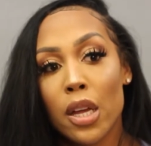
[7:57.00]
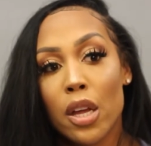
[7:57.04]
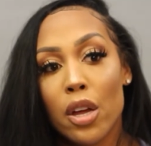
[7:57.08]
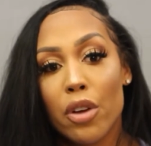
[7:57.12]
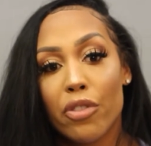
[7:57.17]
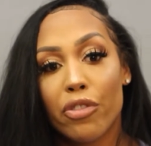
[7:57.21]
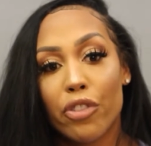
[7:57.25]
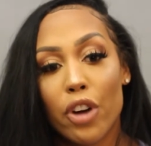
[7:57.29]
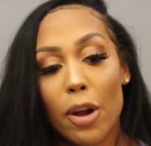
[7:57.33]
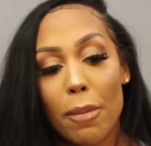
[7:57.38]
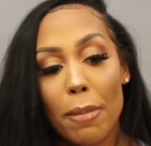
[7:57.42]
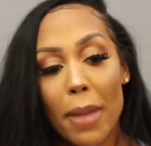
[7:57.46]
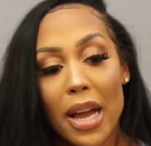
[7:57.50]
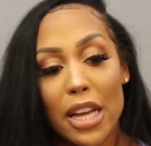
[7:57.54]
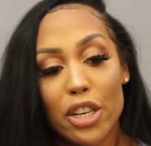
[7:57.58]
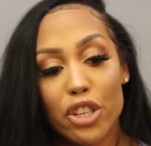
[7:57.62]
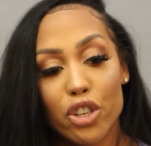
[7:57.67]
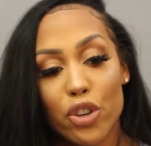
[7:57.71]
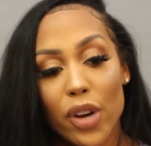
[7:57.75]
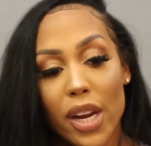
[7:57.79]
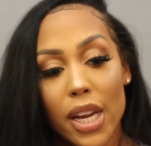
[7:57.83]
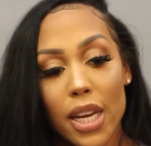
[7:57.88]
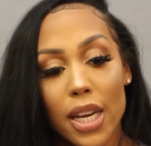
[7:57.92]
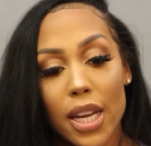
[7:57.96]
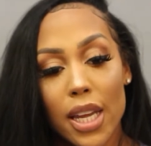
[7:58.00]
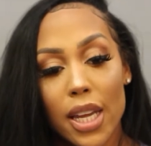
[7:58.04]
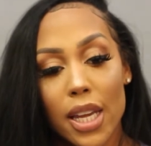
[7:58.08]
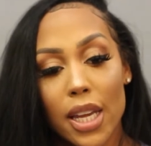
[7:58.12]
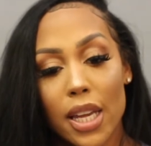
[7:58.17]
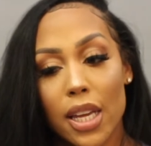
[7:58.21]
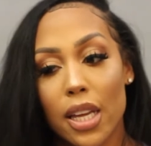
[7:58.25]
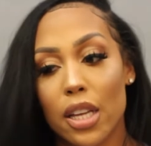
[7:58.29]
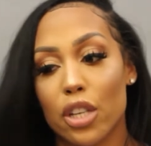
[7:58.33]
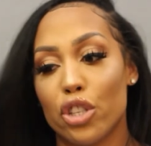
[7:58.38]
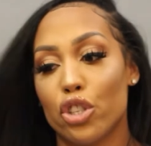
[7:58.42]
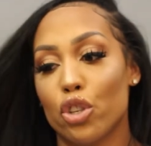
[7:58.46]
from my
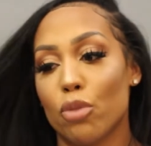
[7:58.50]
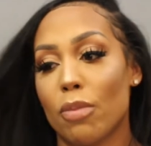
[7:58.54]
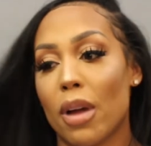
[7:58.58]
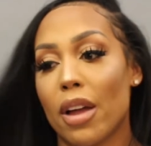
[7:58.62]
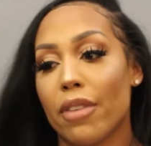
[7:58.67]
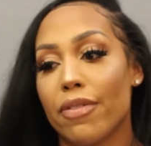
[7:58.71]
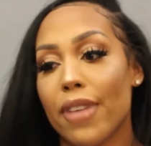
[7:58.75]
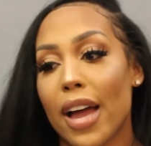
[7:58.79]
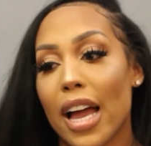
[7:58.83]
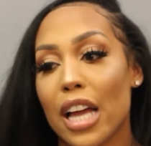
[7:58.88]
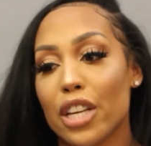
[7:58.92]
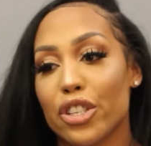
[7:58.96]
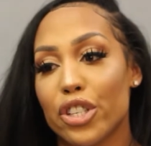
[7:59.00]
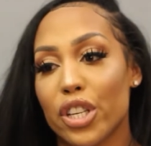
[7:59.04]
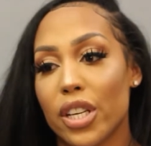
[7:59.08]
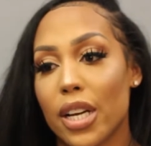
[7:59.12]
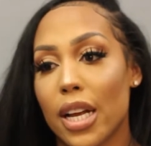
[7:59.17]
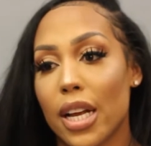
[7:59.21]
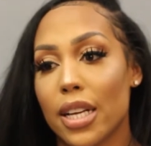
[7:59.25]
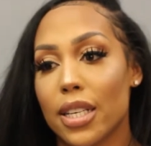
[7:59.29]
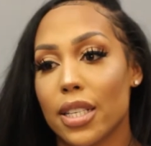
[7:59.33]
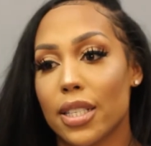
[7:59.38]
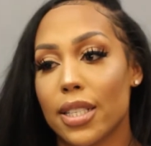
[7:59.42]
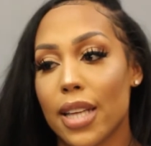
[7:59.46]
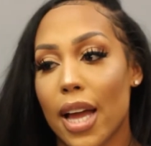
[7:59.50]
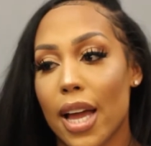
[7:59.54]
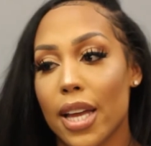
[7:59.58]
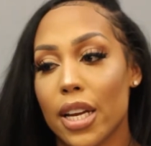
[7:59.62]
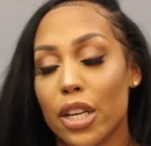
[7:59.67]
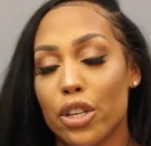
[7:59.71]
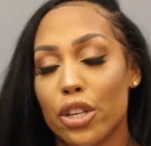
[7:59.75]
training to my fashion, I decided,